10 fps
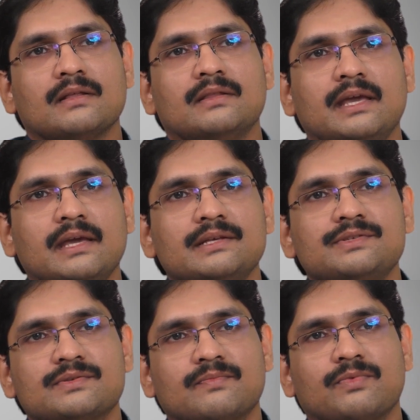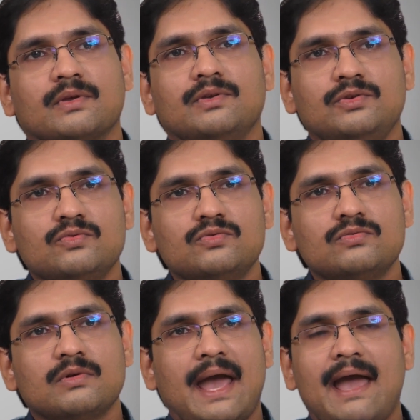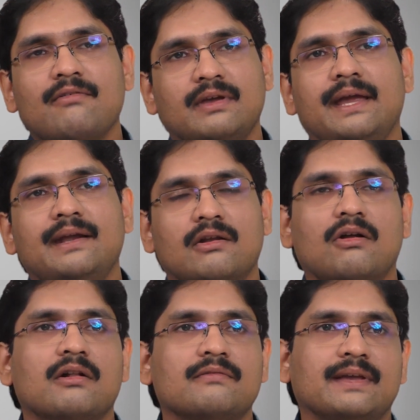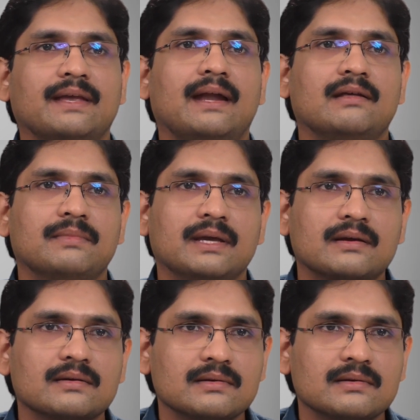The thing is, you have gained a lot of academic